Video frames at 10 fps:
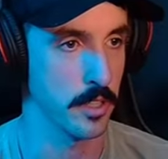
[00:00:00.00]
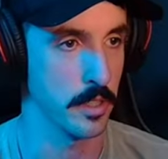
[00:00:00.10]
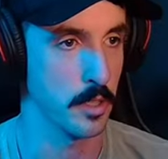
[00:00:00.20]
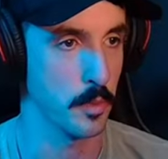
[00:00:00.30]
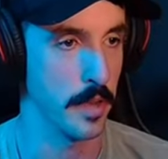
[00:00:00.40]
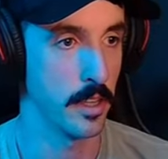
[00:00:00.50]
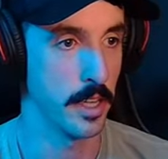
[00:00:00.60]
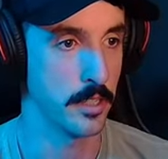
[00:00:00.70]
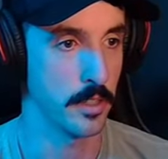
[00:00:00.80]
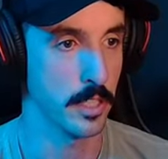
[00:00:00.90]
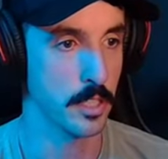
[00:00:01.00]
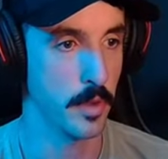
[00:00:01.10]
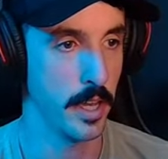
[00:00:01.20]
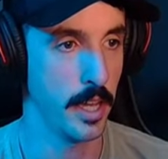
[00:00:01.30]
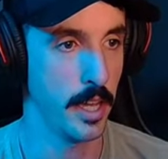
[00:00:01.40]
go this way. Let's go this
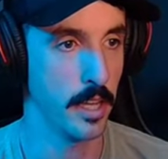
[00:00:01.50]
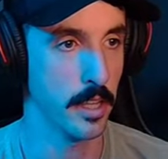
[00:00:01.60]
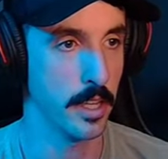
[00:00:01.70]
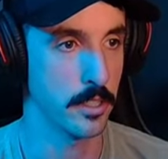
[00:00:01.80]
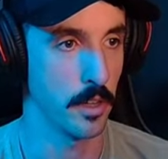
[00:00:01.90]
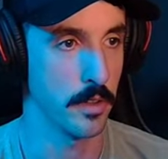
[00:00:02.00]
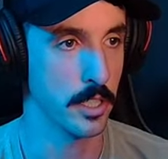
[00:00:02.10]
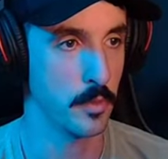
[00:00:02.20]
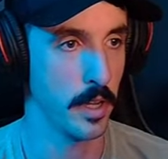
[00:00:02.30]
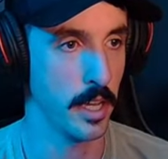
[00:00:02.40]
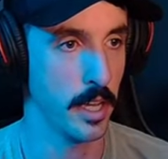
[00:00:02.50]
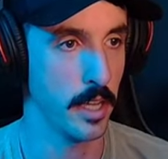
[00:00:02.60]
way. Let's go this way.